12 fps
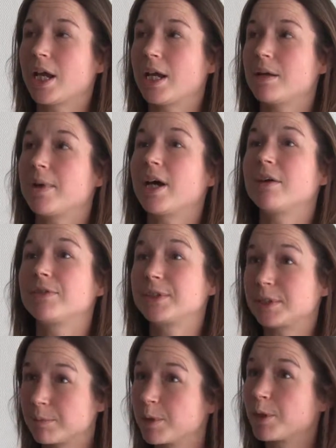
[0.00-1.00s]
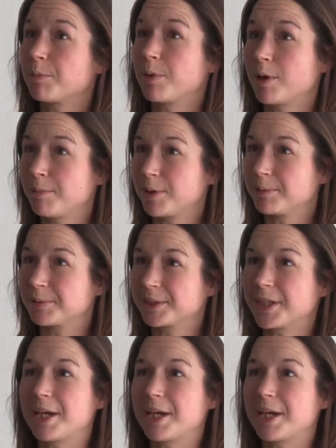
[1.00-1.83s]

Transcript: have similar problems.